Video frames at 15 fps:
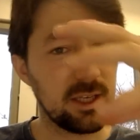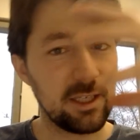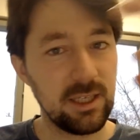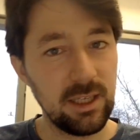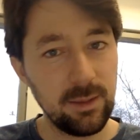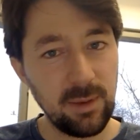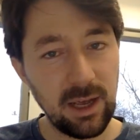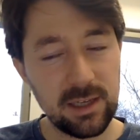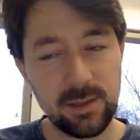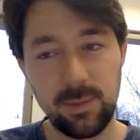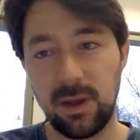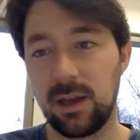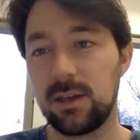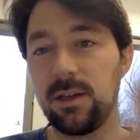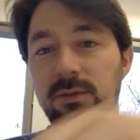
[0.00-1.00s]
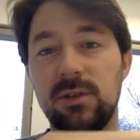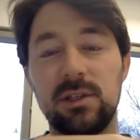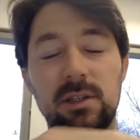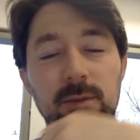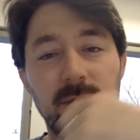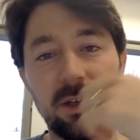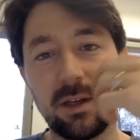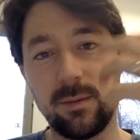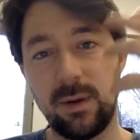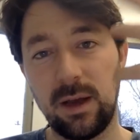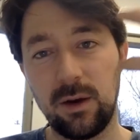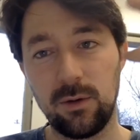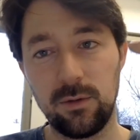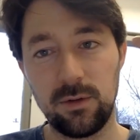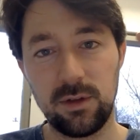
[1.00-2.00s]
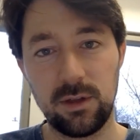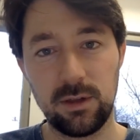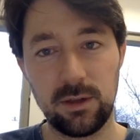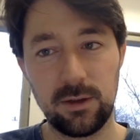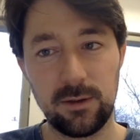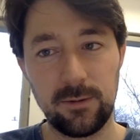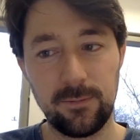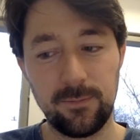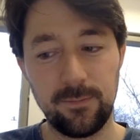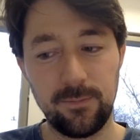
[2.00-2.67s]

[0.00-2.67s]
the team aspect, if it's something about the